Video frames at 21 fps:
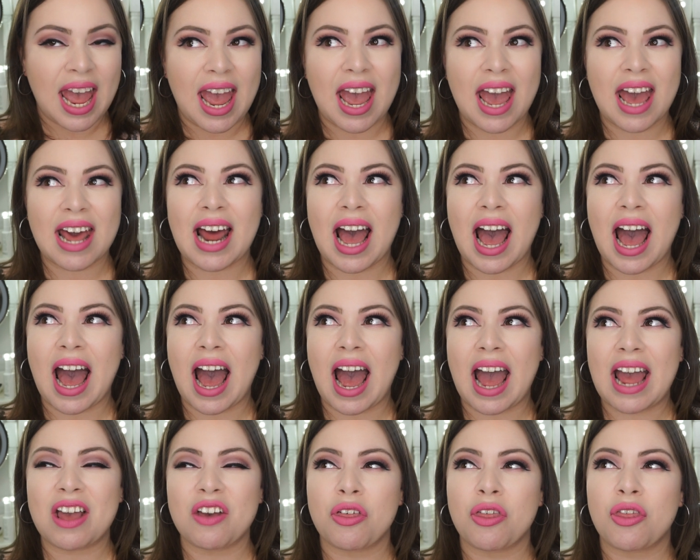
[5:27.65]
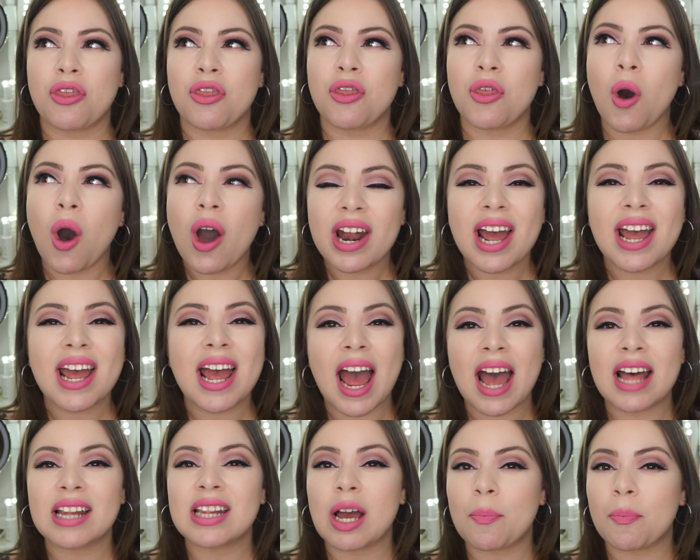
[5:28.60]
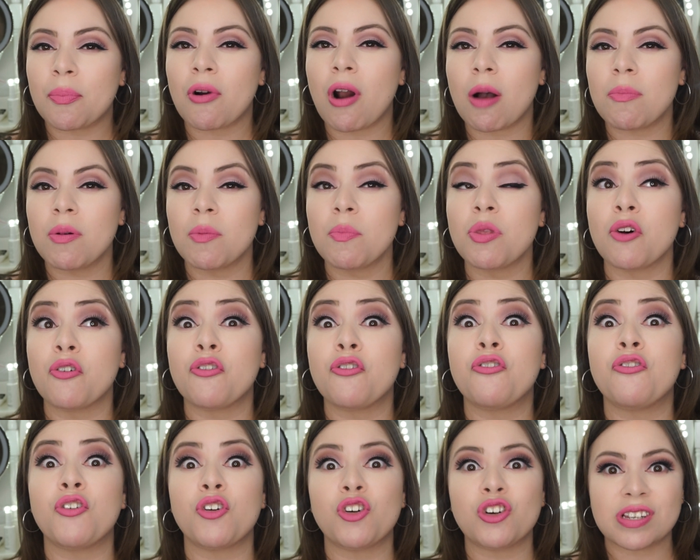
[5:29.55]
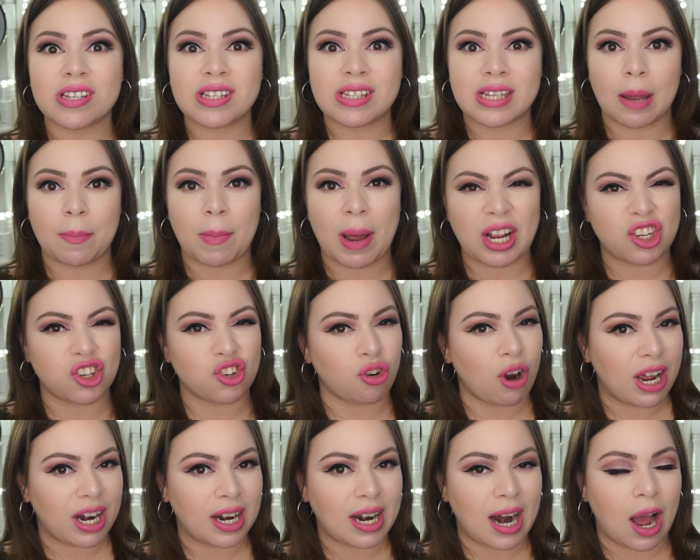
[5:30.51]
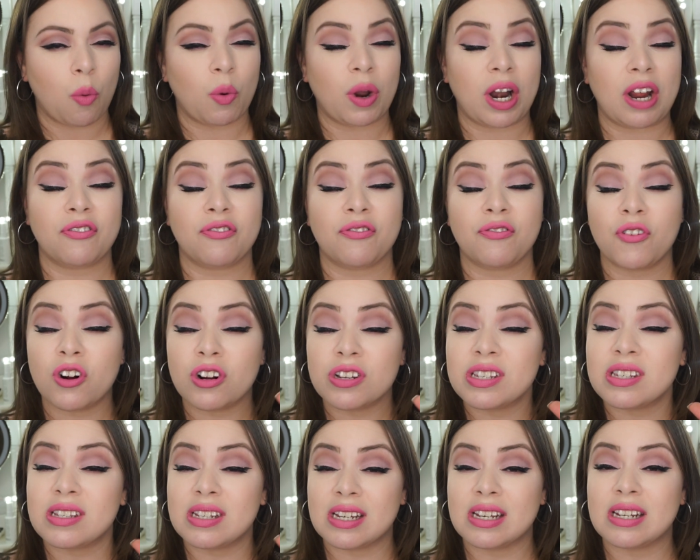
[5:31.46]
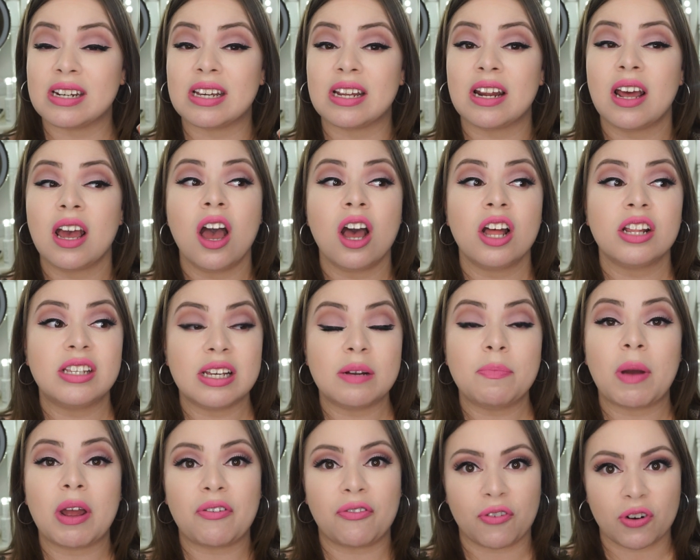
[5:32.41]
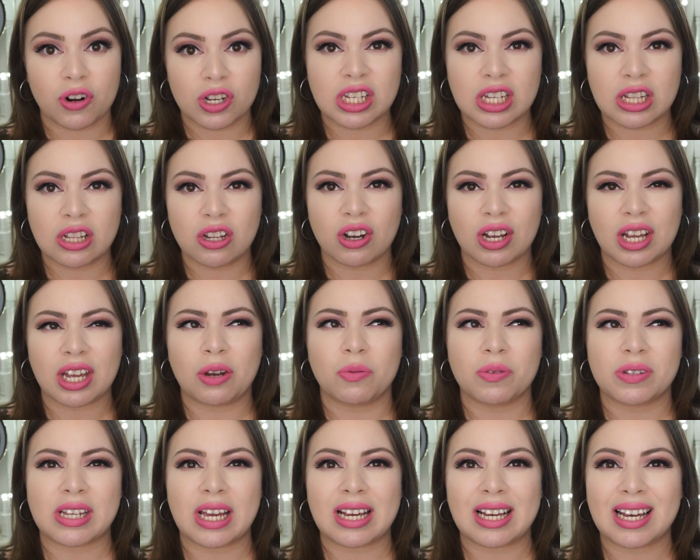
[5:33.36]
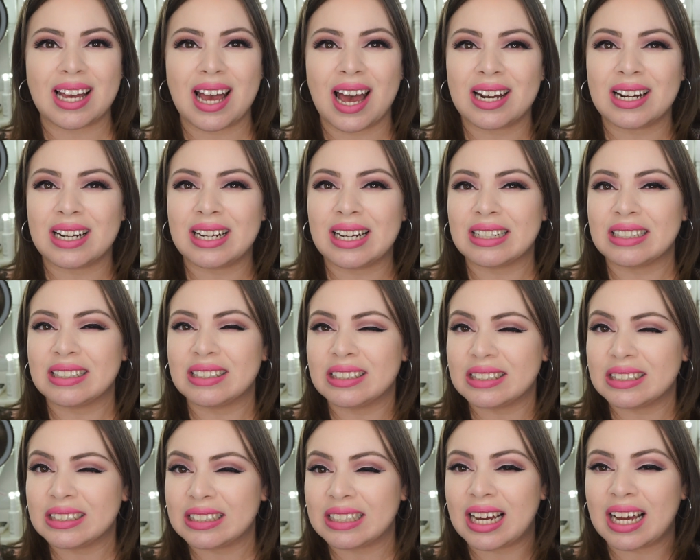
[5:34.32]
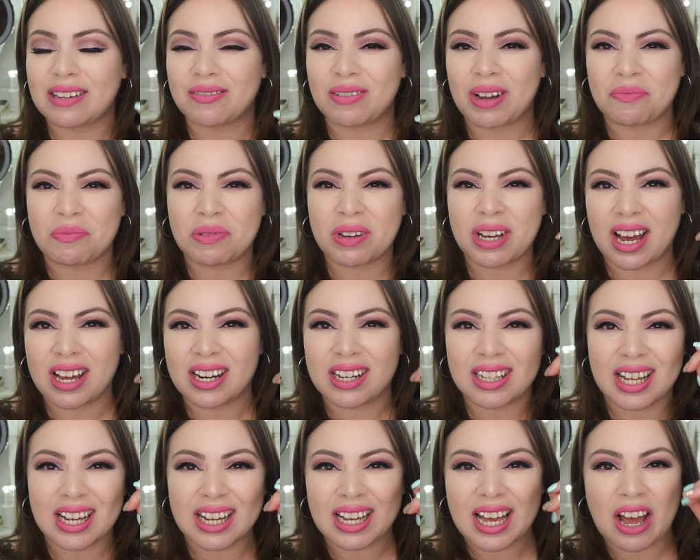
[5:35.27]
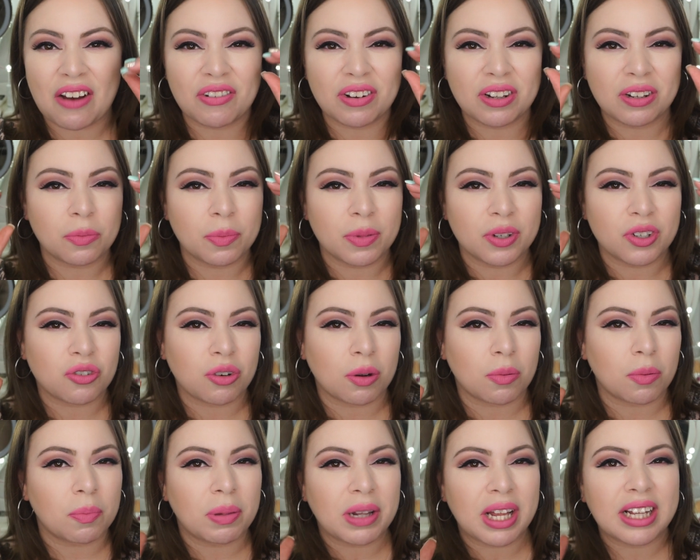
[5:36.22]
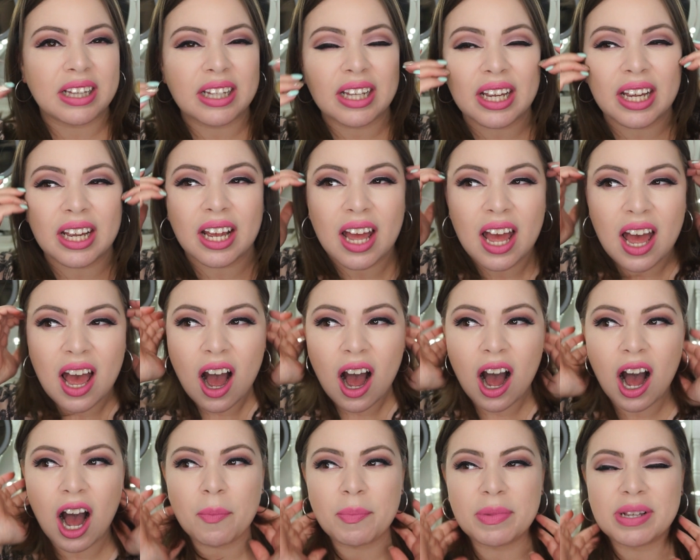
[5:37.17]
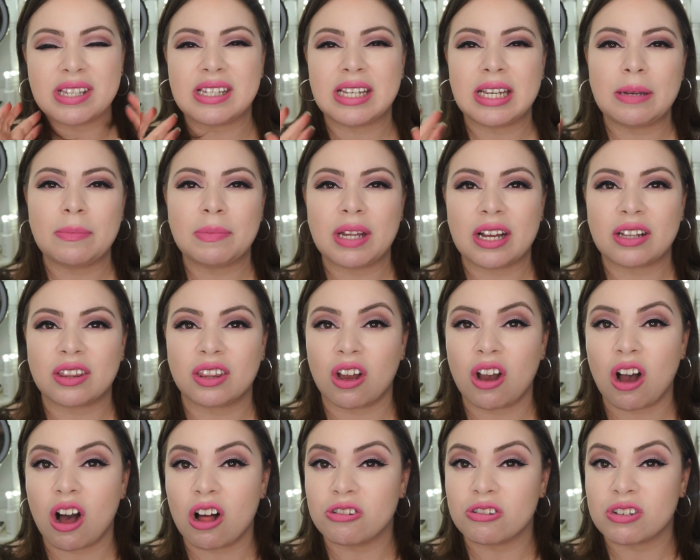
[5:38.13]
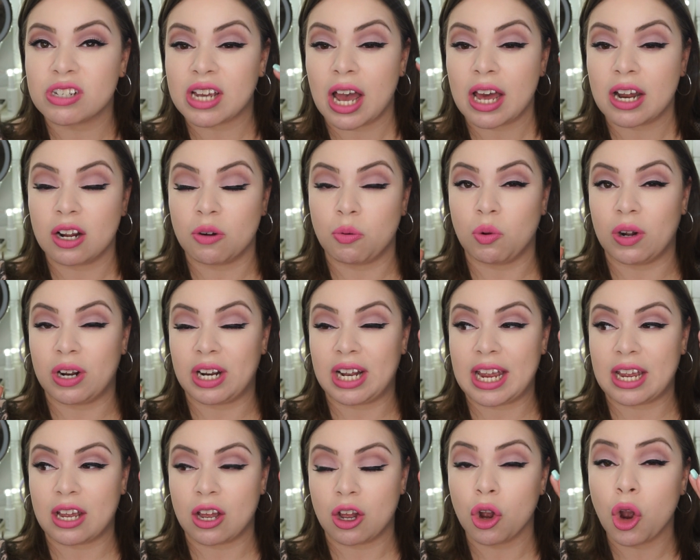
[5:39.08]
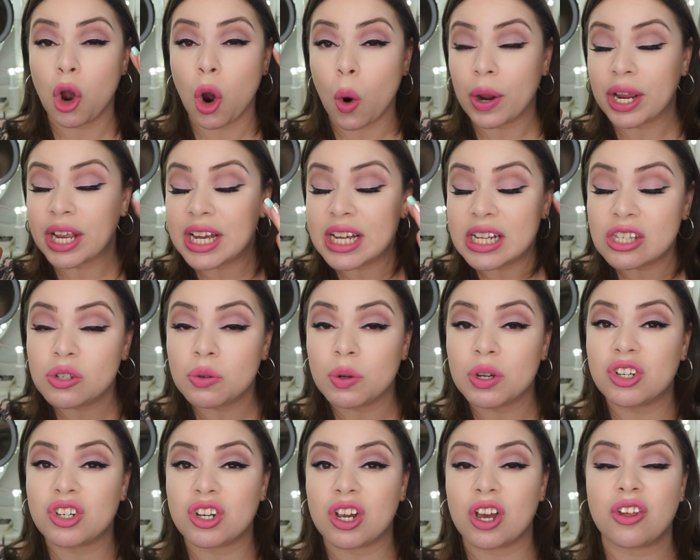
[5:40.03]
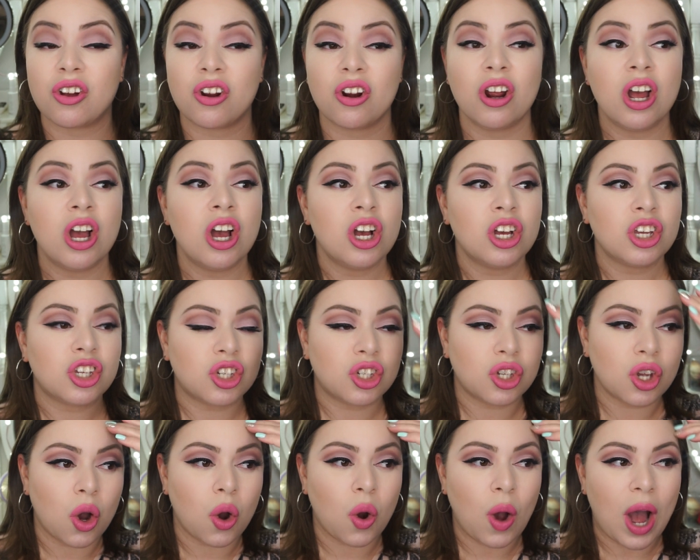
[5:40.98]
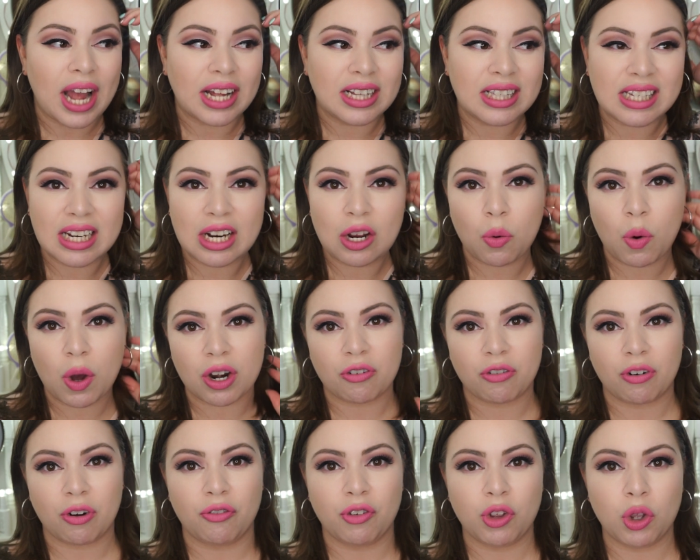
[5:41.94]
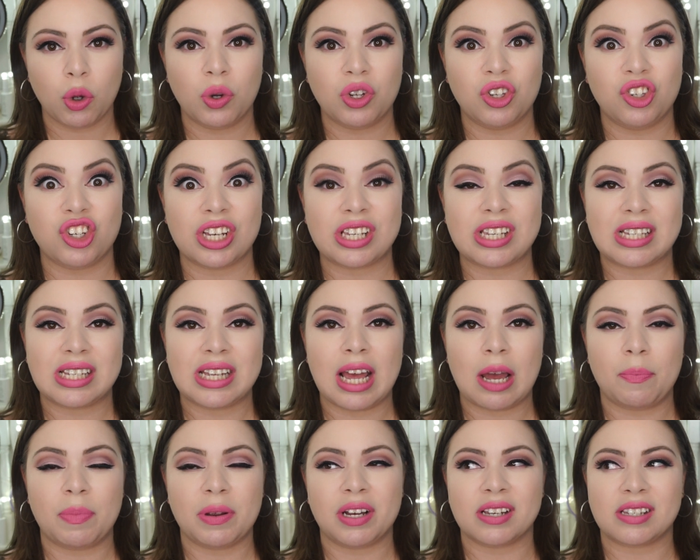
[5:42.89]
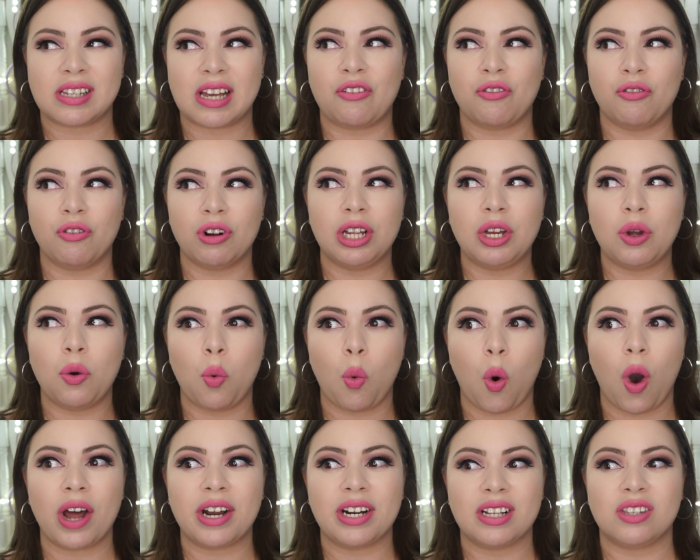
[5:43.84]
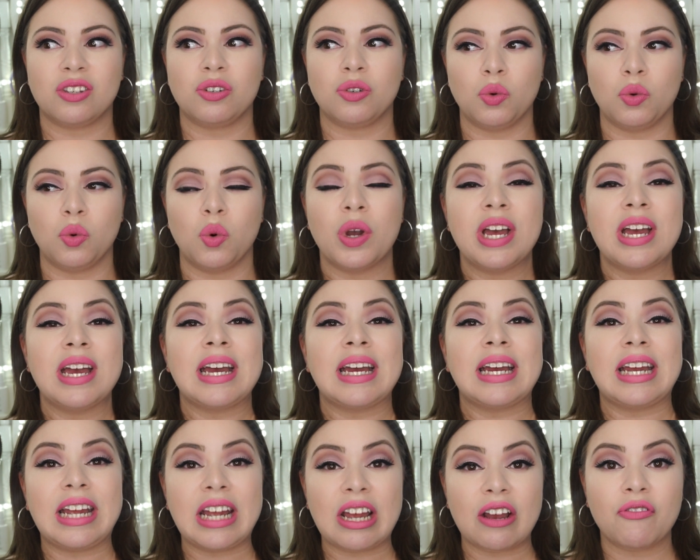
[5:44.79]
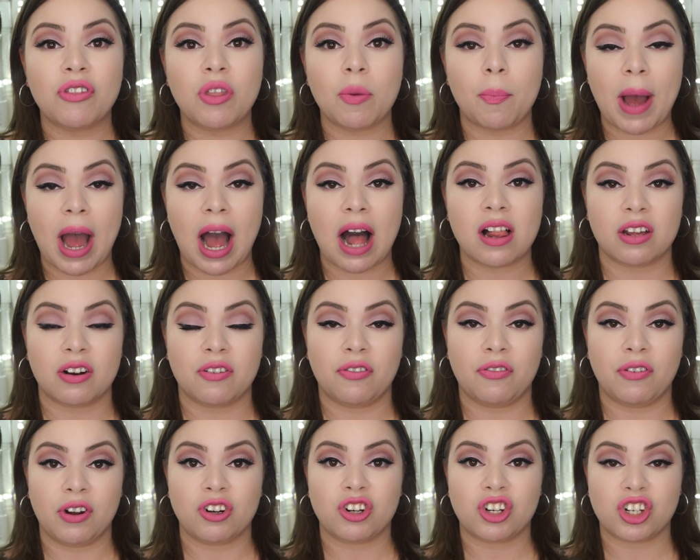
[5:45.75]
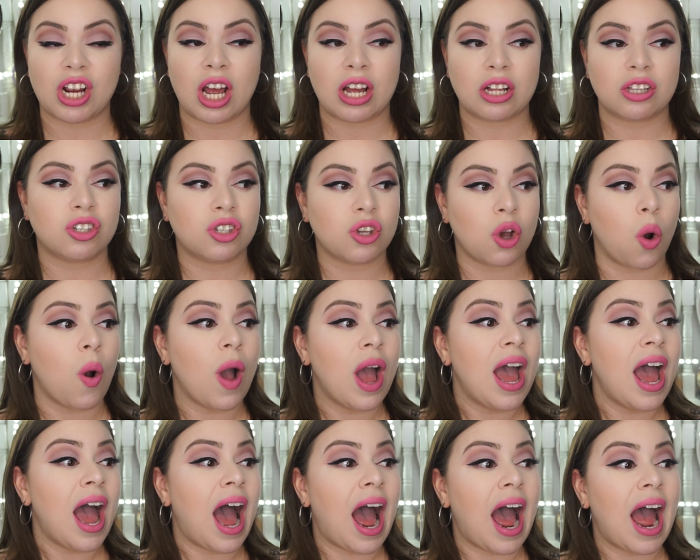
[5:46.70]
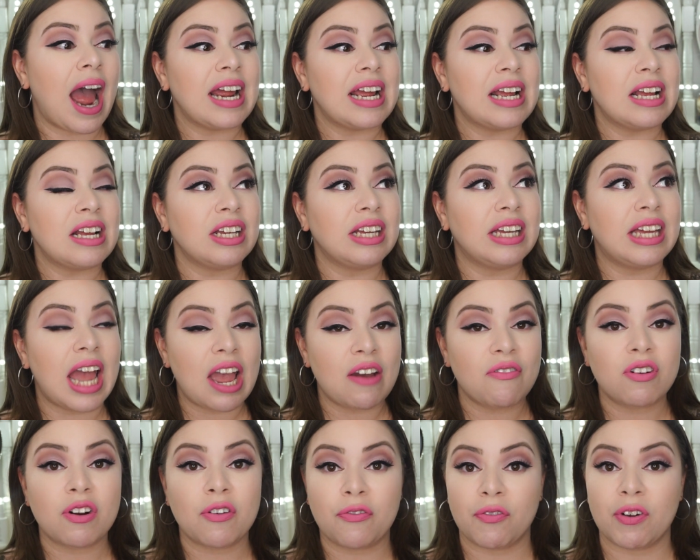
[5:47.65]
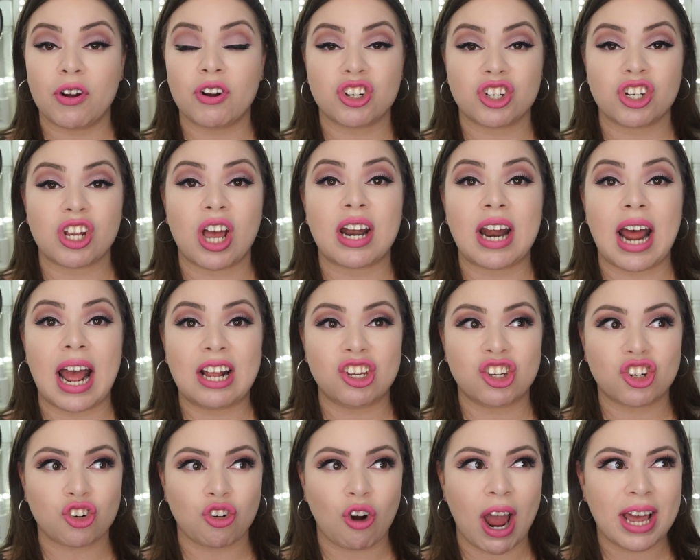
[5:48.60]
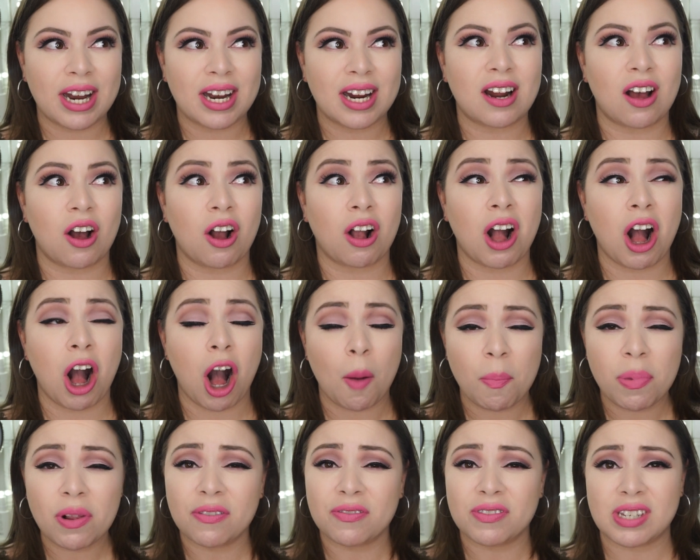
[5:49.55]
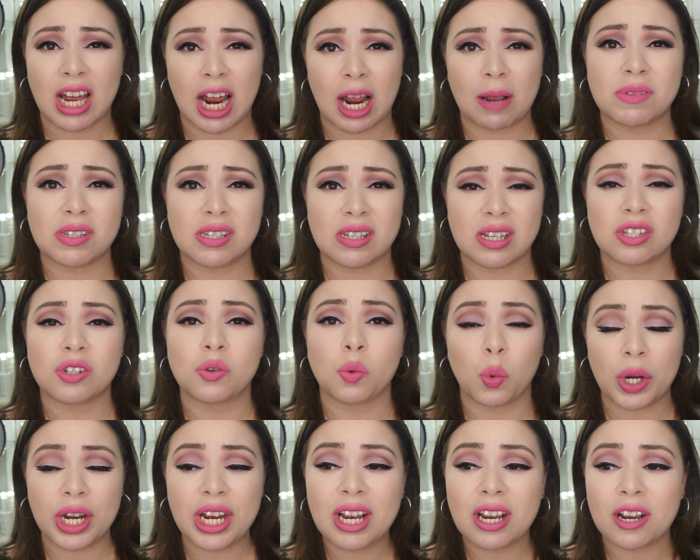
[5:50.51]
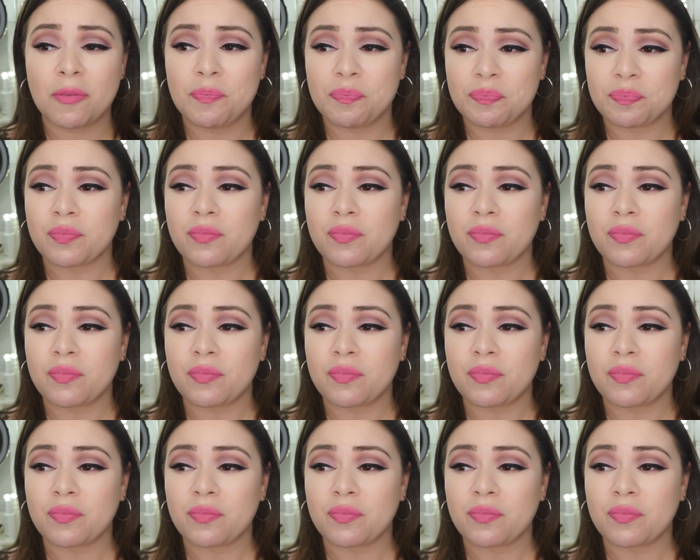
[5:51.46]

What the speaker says: And I thought I had that problem the first time I tried it out. When I first did it, did my first look, it was like kind of like, I'm kind of like having a little bit trouble blending. It seemed like the colors kind of were like going into each other. So I didn't want to review it just yet because I really wanted to give the palette a fair shot. So I gave it a fair shot. I tried it a couple of times this week.